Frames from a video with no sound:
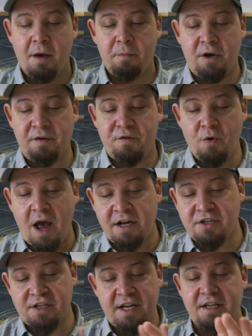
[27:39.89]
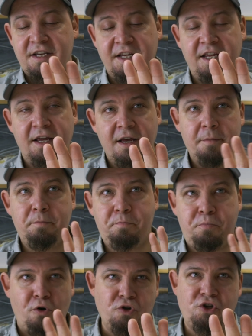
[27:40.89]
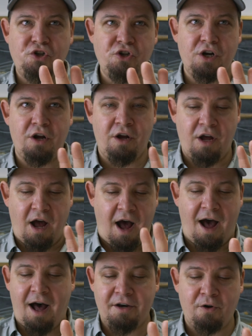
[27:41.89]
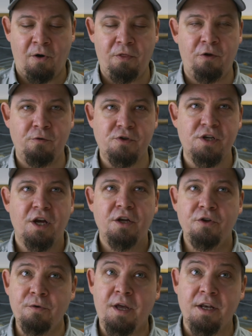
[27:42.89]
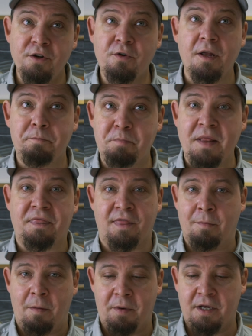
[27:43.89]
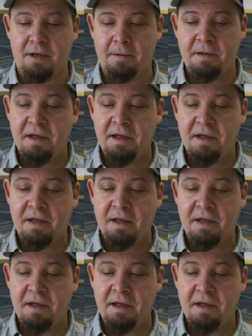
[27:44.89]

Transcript: but if you accidentally push hard on those, you can bend them a bit,